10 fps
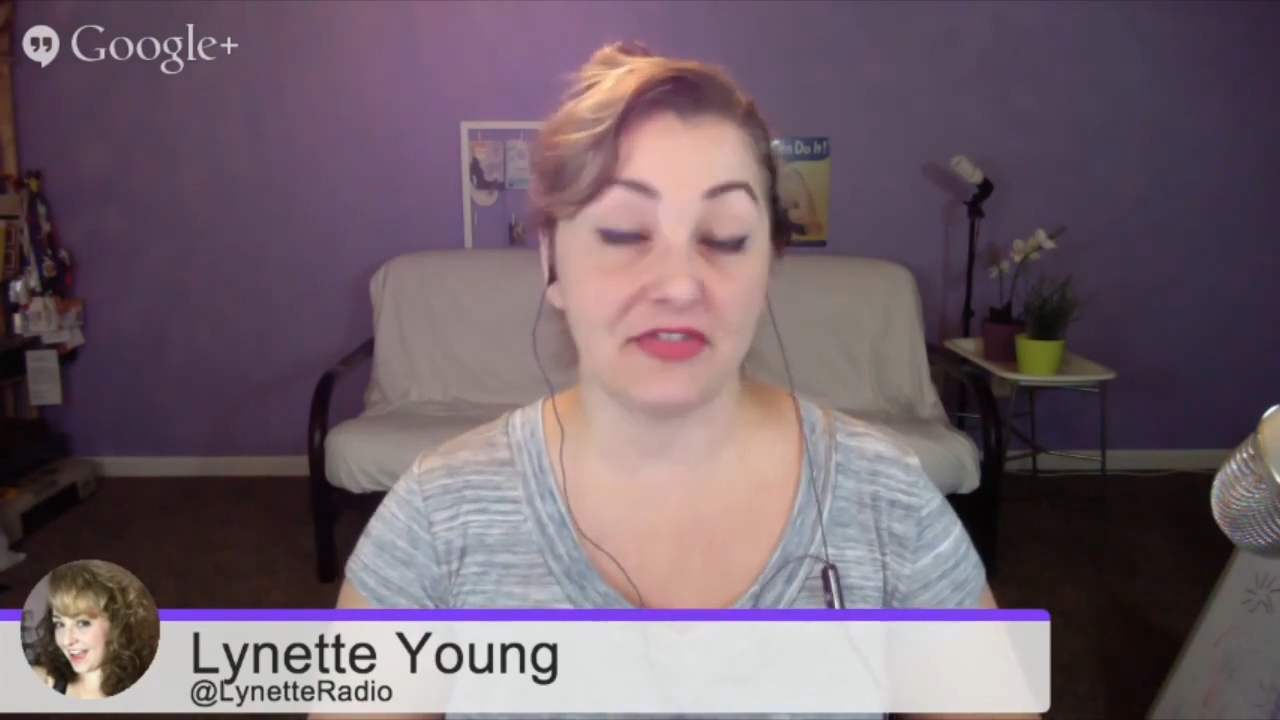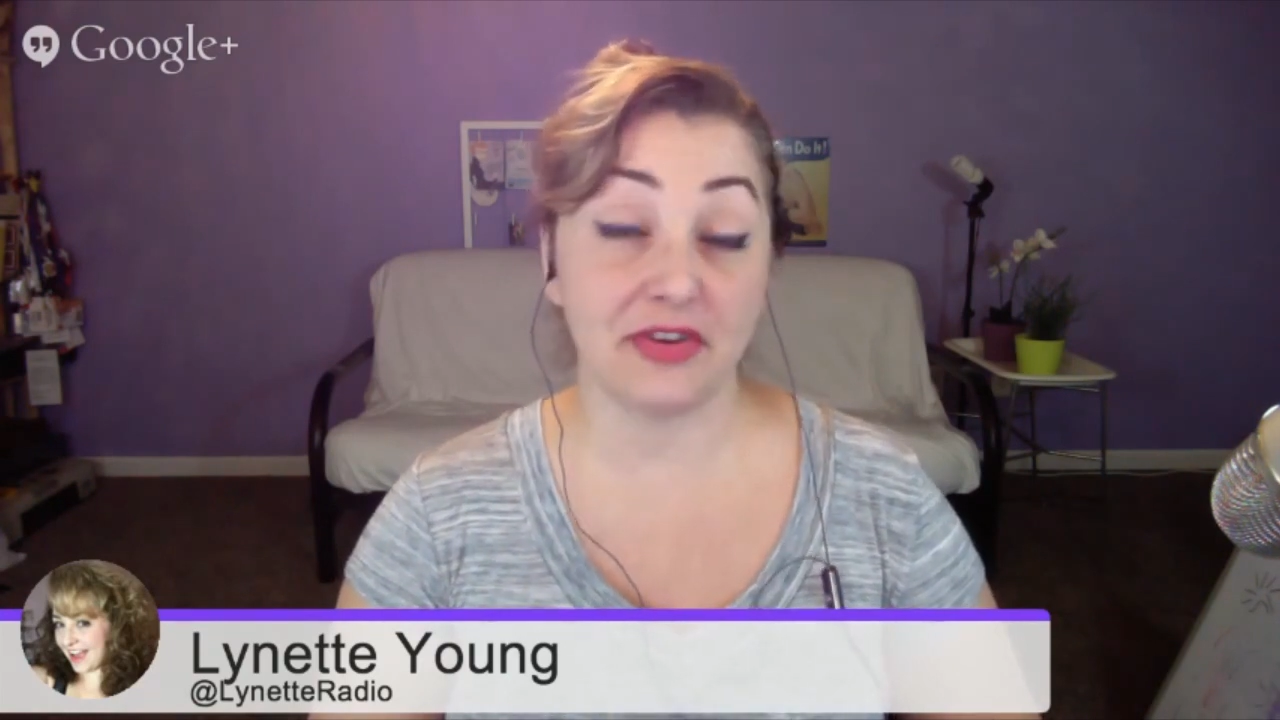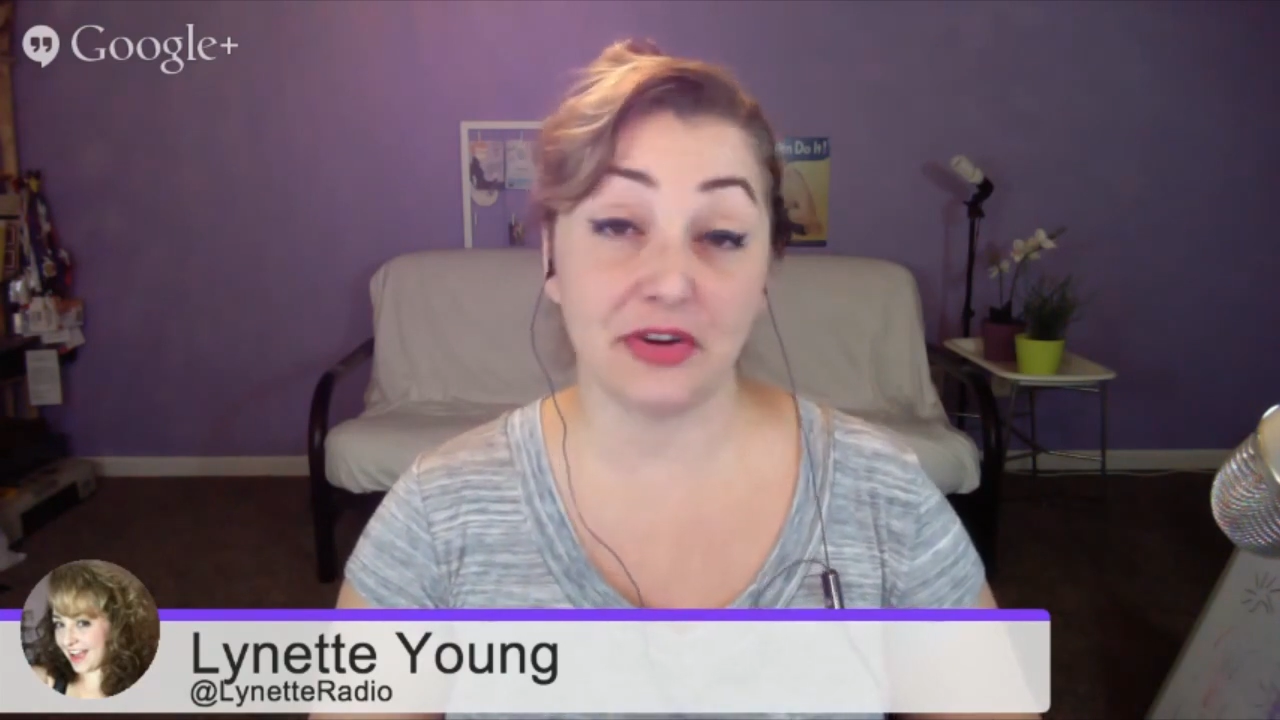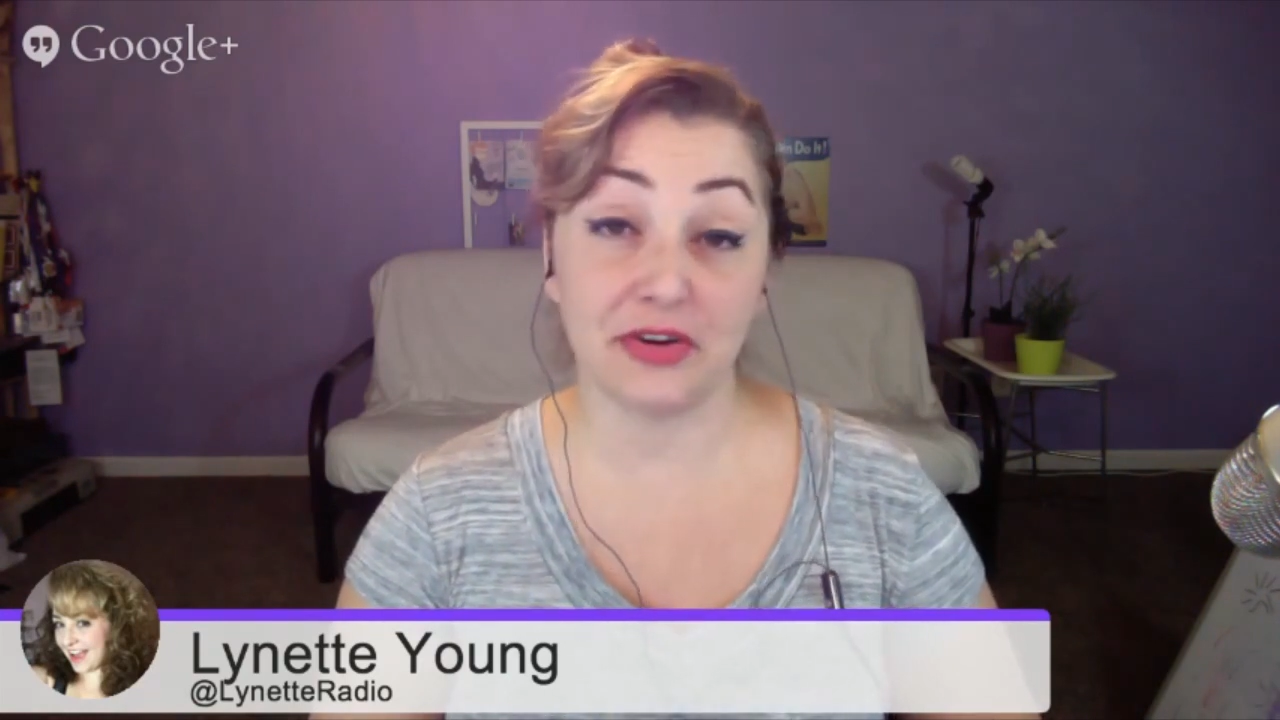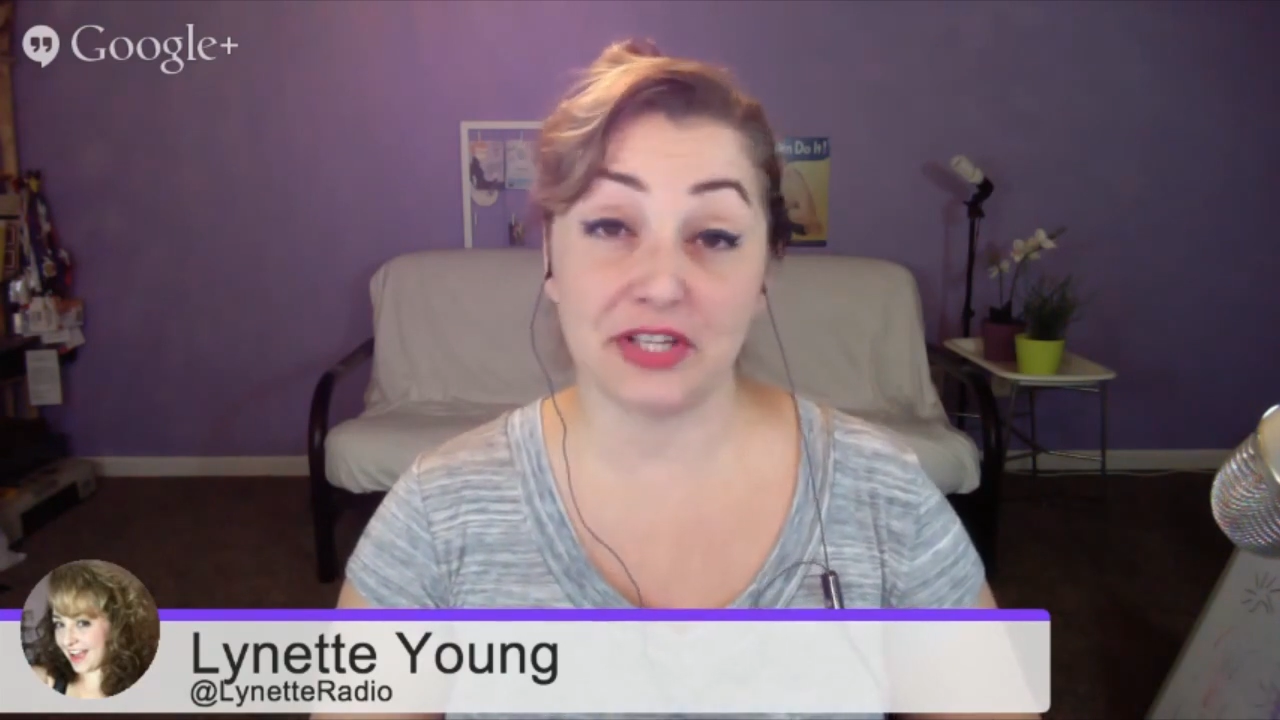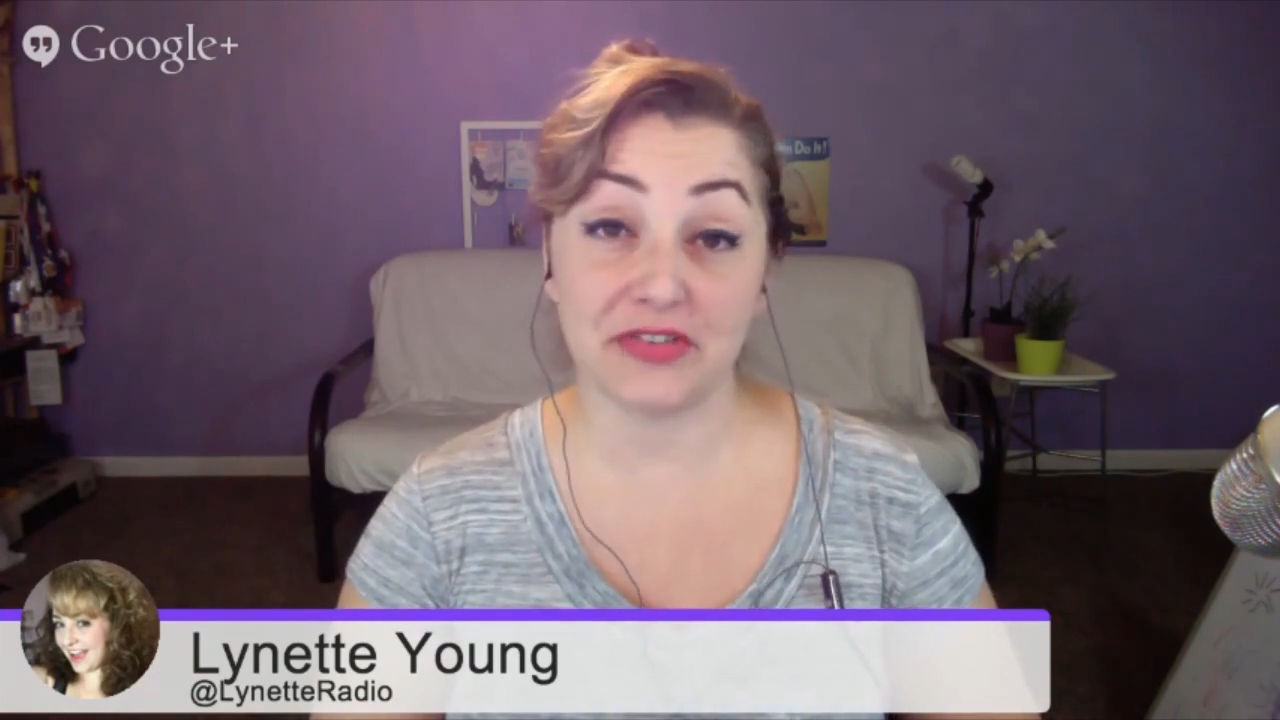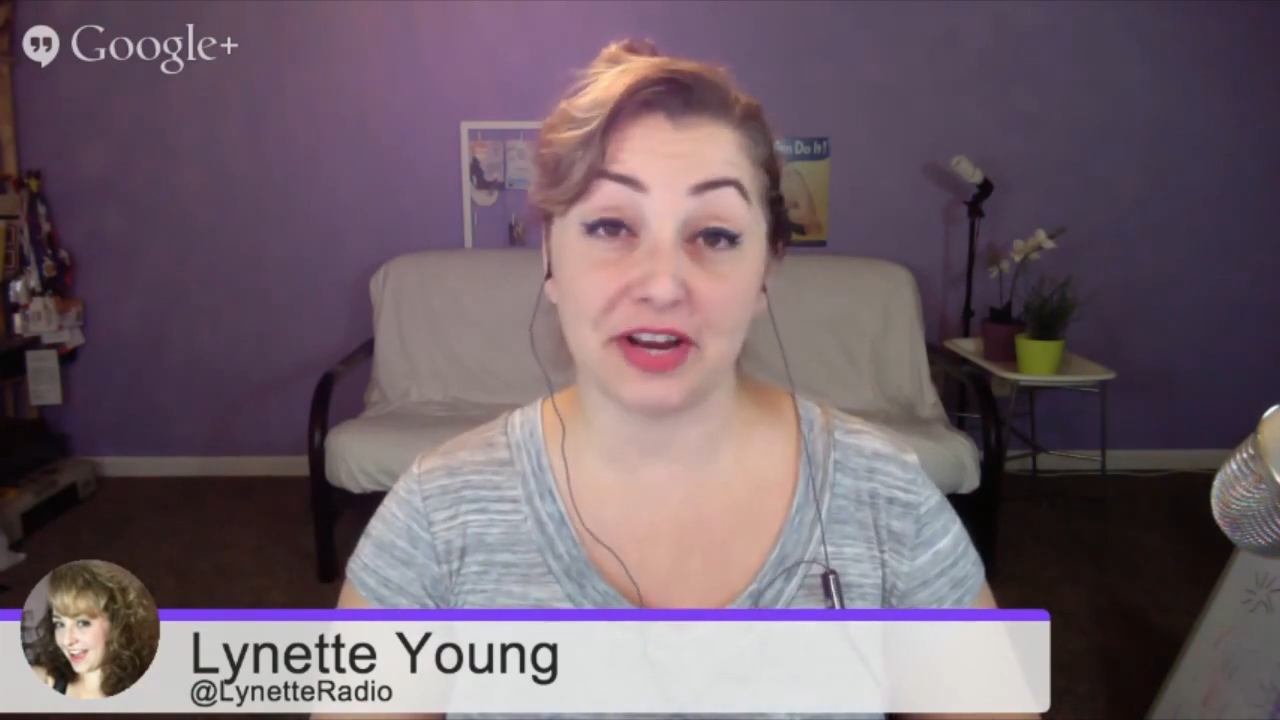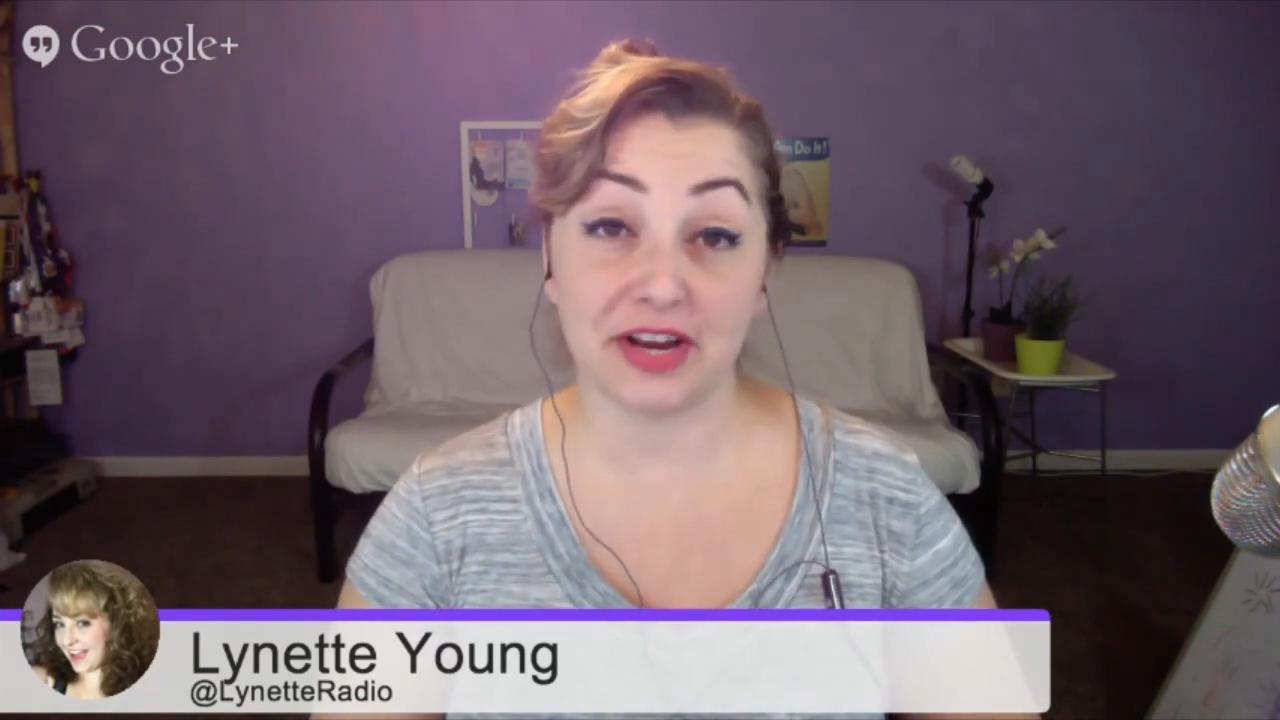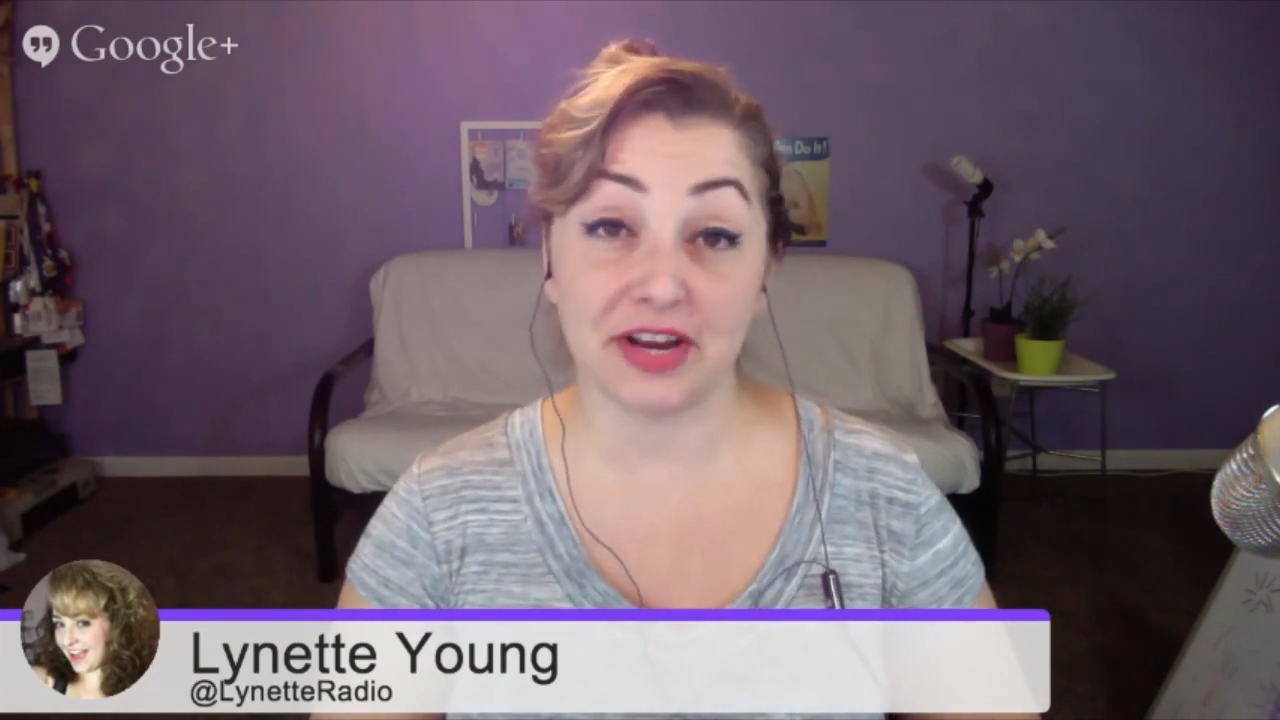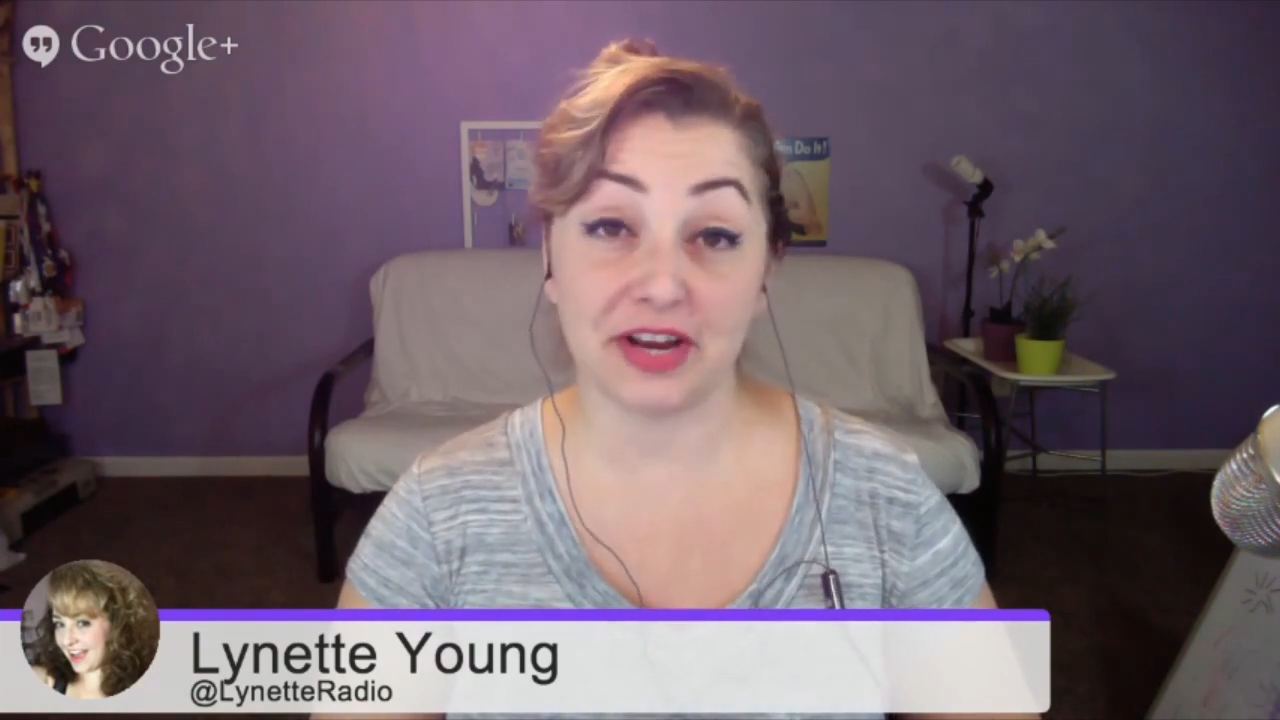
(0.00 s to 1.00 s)
and furious
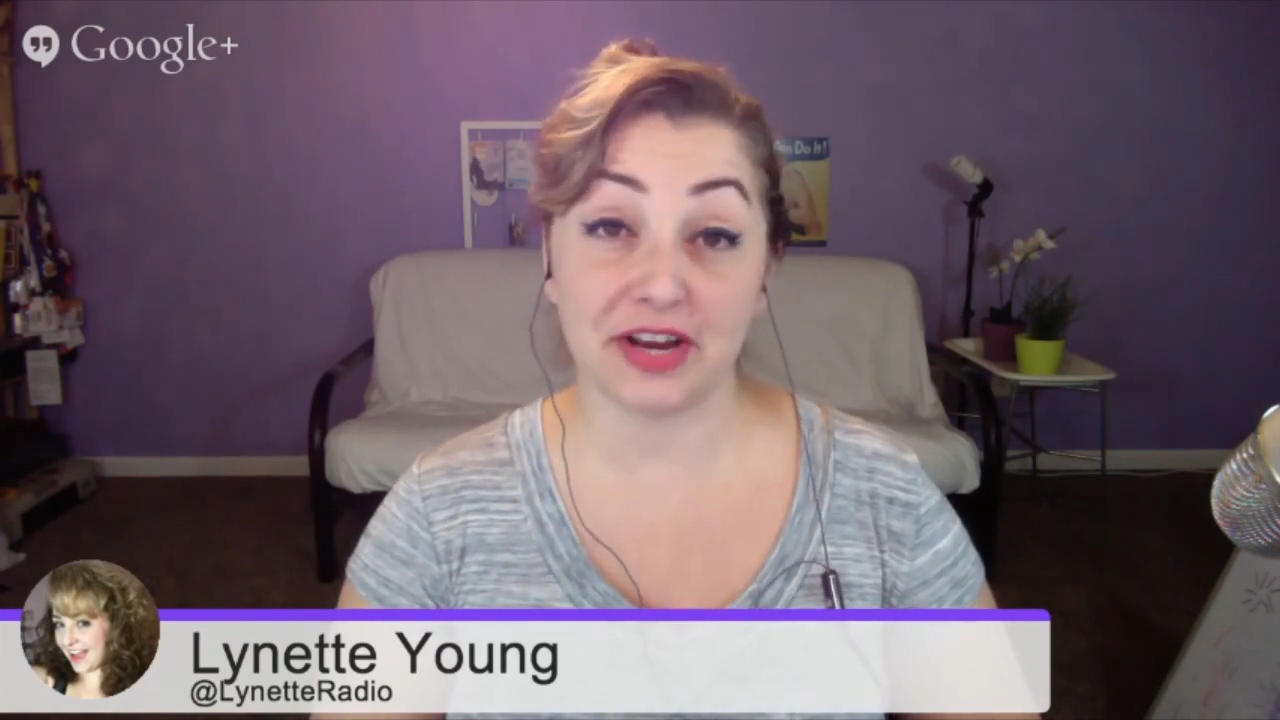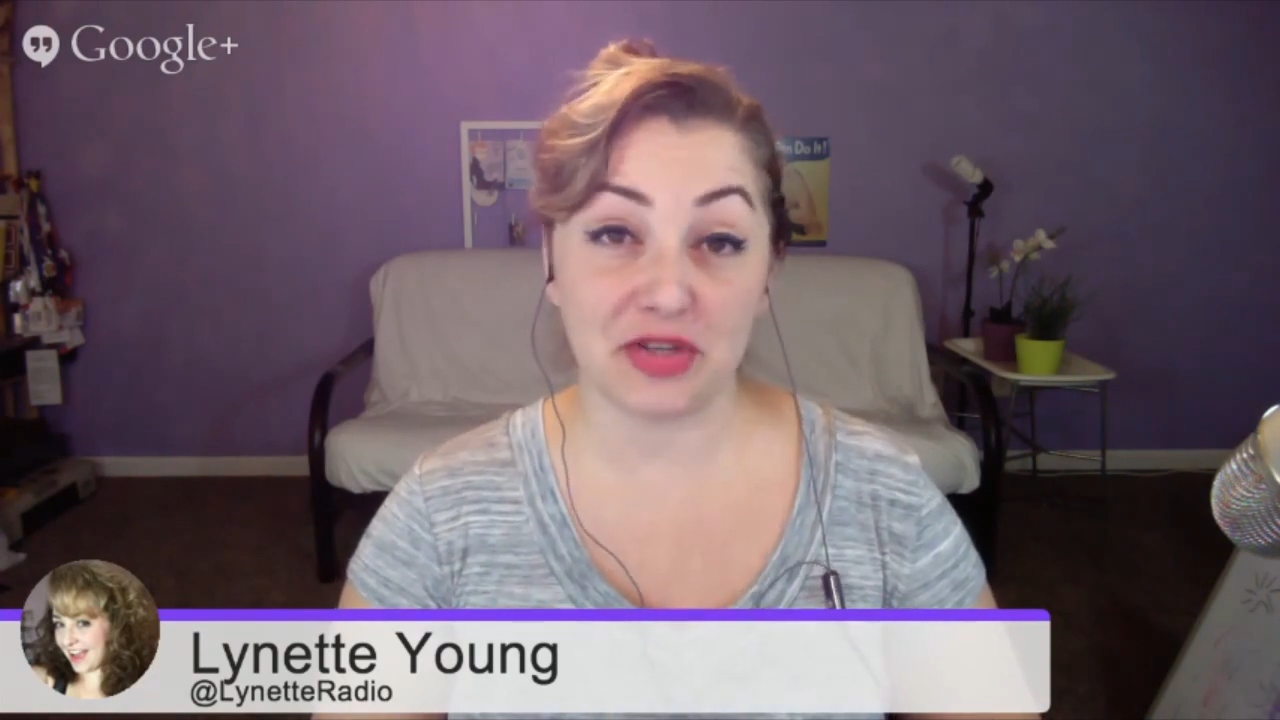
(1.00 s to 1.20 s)
right now.